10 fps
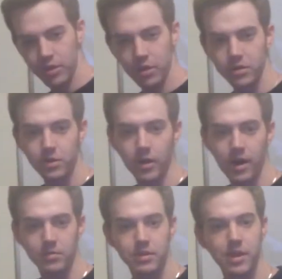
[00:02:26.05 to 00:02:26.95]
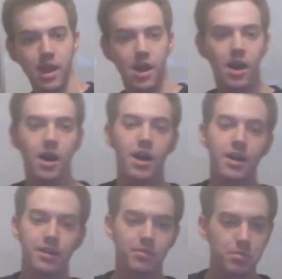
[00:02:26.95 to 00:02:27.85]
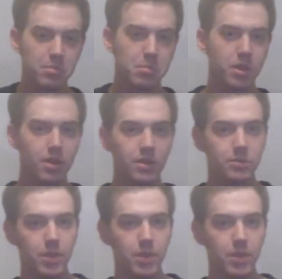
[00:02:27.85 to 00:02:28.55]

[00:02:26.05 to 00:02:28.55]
those qualms, it's